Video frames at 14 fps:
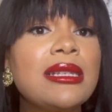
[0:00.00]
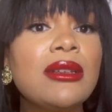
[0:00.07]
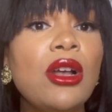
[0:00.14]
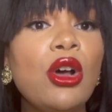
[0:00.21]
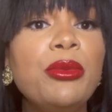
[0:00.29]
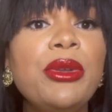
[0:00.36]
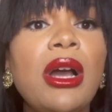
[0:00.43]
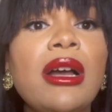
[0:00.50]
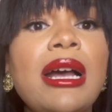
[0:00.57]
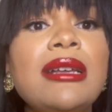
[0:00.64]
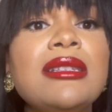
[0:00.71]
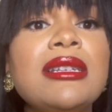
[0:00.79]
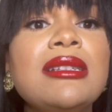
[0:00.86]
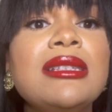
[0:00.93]
Hope y'all
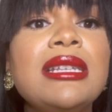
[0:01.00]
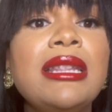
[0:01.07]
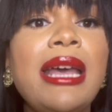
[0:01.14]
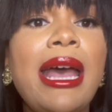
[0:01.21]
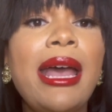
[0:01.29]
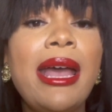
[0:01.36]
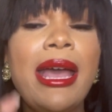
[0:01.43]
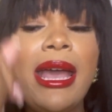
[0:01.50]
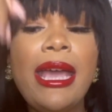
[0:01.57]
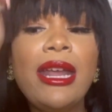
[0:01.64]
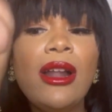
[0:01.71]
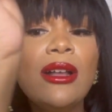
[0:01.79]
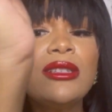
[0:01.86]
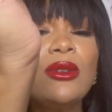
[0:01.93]
guys can see that.
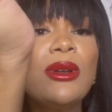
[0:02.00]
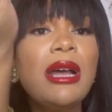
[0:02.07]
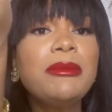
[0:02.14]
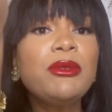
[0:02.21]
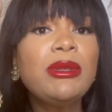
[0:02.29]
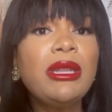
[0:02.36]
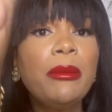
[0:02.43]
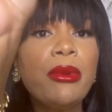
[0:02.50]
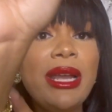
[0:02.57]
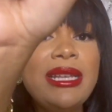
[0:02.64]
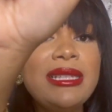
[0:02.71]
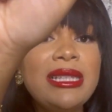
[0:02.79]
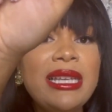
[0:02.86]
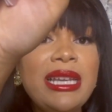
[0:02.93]
It also comes with the
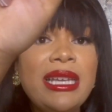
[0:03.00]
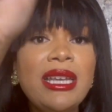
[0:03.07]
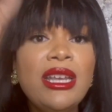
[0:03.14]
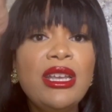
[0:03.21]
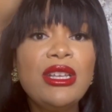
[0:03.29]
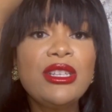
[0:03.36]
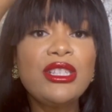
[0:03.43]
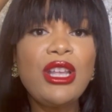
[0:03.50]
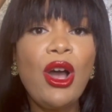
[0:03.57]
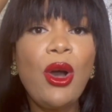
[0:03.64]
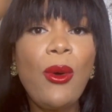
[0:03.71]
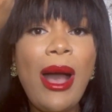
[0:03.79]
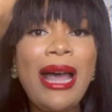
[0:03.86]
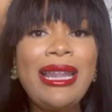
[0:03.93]
bracelet.
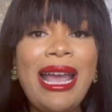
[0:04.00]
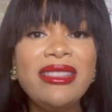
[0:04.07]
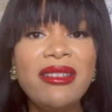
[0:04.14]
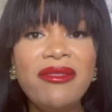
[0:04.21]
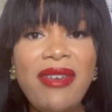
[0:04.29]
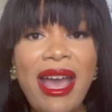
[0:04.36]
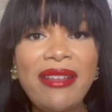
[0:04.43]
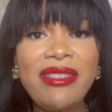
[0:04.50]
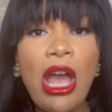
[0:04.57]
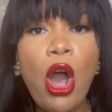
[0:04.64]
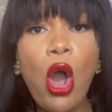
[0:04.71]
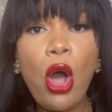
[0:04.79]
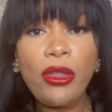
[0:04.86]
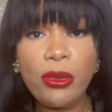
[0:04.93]
So I like the fact that
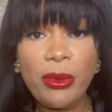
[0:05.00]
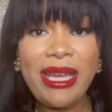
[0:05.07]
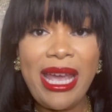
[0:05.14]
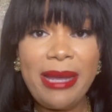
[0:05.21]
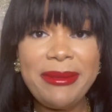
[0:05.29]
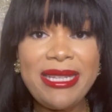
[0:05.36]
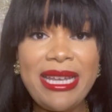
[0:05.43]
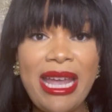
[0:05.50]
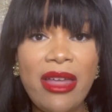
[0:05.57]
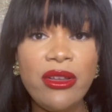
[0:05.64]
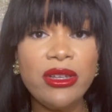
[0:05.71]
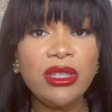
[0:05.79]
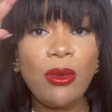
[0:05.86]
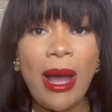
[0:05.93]
all three came
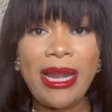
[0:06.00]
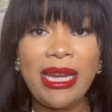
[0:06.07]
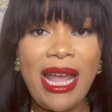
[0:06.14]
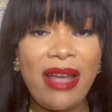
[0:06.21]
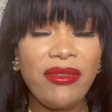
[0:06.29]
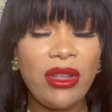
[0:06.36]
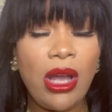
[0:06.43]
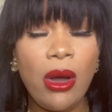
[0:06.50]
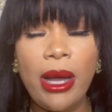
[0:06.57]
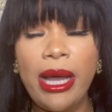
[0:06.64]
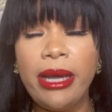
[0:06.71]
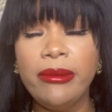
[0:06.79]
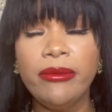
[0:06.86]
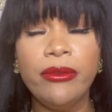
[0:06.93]
together so I didn't have to go
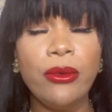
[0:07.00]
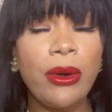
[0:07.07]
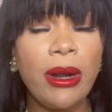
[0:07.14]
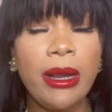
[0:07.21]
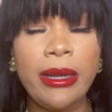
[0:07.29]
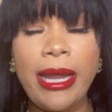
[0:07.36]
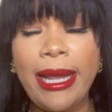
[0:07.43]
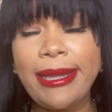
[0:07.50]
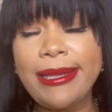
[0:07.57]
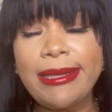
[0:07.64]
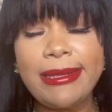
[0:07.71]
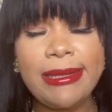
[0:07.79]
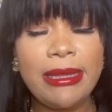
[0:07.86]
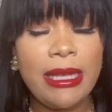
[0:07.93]
hunting for a
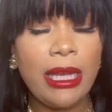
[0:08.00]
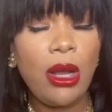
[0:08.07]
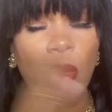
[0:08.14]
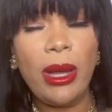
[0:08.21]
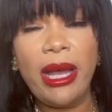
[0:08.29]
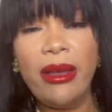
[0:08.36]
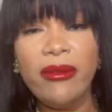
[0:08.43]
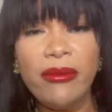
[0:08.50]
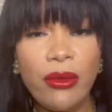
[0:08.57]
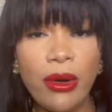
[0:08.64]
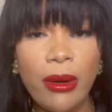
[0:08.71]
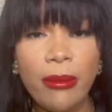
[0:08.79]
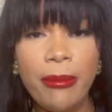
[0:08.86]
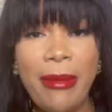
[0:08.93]
necklace and then go hunt
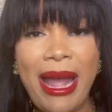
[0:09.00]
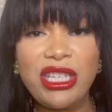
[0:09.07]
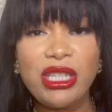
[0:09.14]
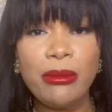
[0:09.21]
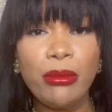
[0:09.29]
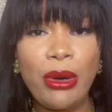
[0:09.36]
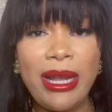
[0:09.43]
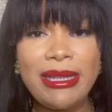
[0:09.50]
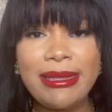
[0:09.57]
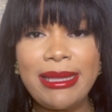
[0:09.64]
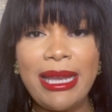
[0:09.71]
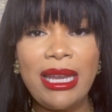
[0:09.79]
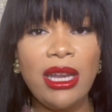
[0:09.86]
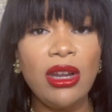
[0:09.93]
for a matching
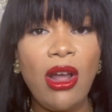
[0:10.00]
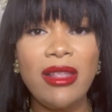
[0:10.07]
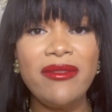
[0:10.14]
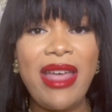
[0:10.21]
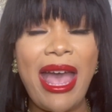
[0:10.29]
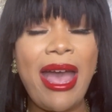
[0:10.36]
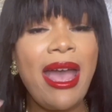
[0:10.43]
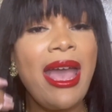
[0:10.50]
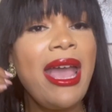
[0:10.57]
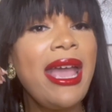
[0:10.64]
bracelet and all of that.